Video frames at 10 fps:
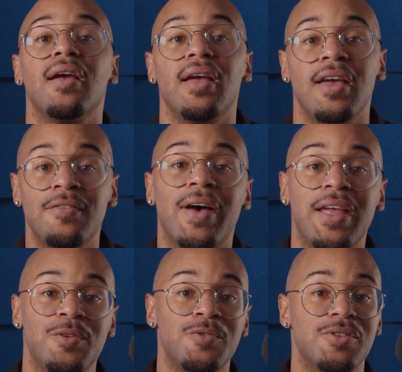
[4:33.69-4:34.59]
invite
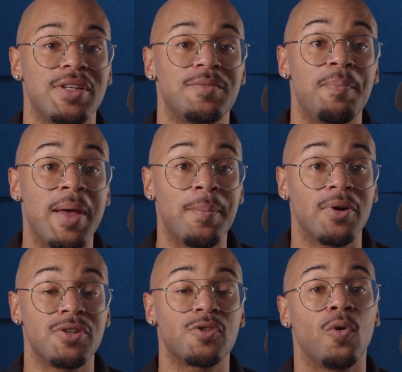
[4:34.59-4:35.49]
users as
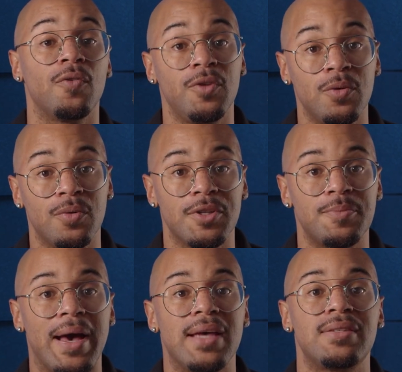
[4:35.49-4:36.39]
members or viewers
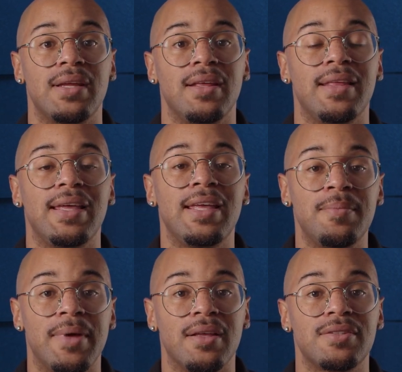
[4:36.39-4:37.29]
by sending the
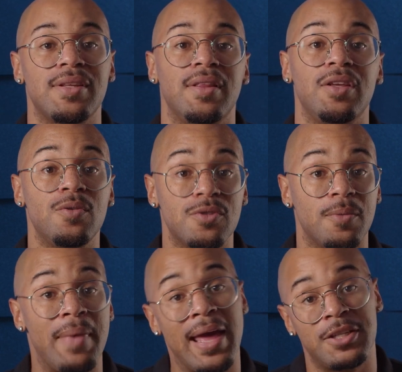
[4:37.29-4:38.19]
emails in the user
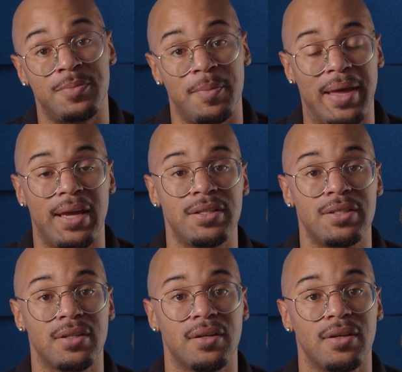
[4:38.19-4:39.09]
management
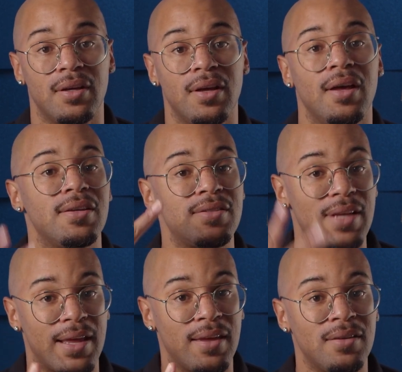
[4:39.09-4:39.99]
page.
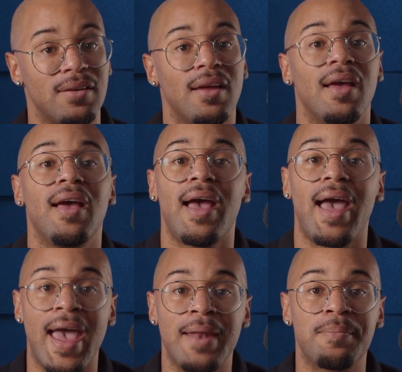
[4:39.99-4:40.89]
Second,
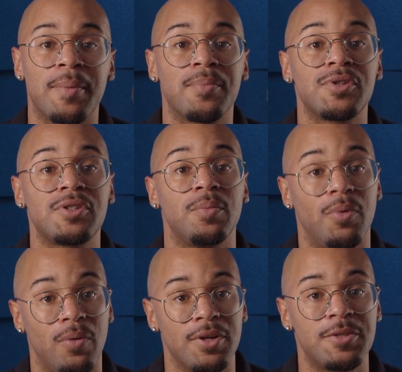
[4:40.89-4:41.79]
add members to
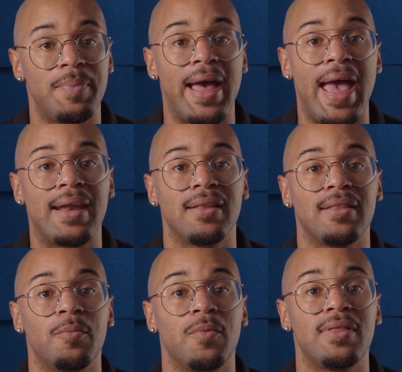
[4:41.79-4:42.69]
boards by adding
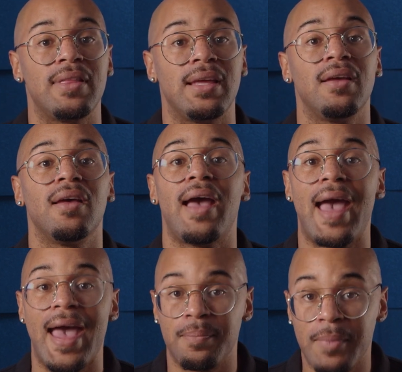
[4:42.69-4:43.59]
them with the
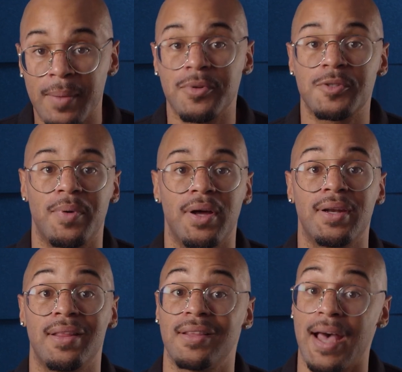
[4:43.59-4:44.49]
Add Members
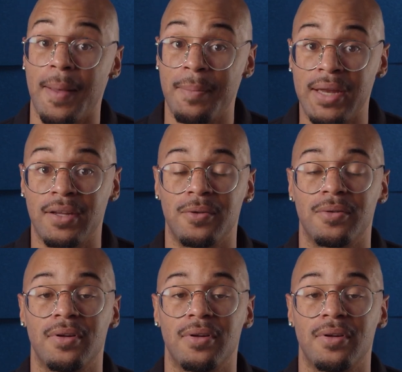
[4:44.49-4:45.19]
button in the top menu.